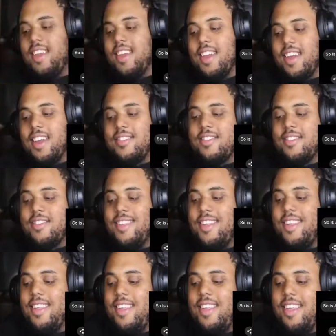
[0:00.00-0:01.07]
So it
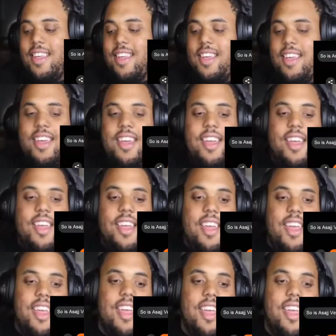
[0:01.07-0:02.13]
says Sarge
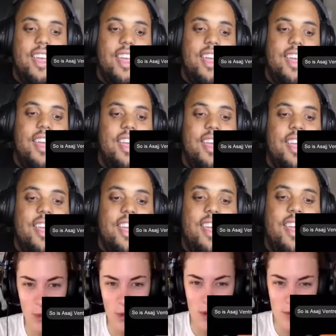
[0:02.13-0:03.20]
Ventress came out of the
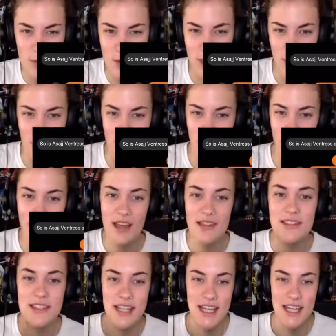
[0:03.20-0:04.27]
womb with her
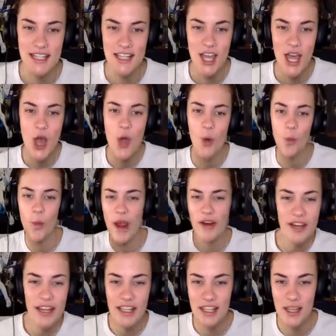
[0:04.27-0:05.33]
brows done,
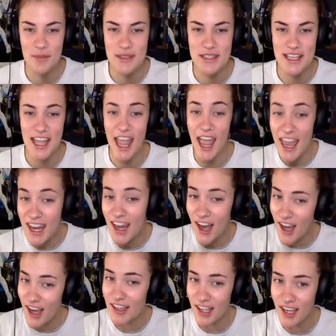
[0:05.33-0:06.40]
wearing lipstick and
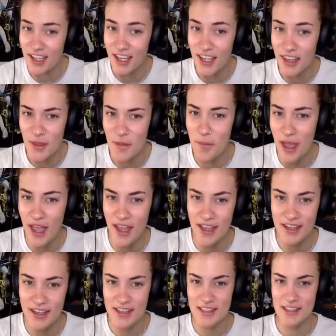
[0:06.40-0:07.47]
eyeliner, the
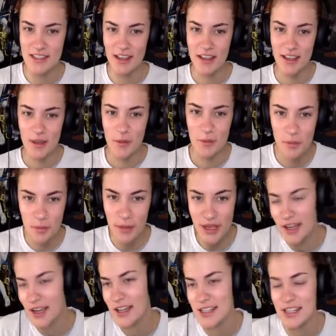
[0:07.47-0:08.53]
baddest
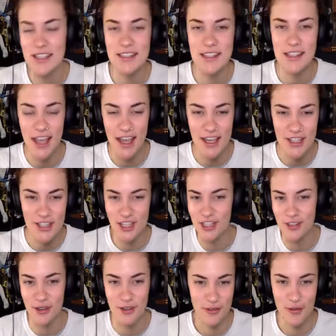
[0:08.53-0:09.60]
bitch. I
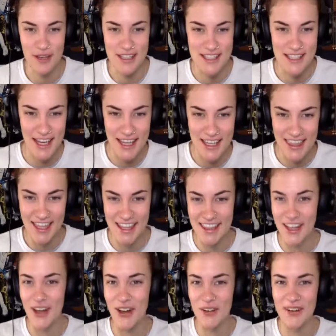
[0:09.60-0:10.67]
don't know if we can say that
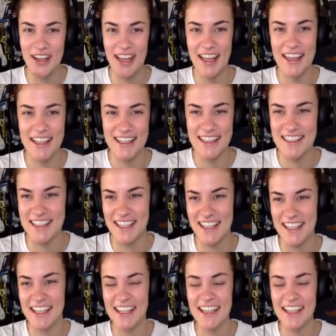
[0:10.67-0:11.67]
in the whole galaxy.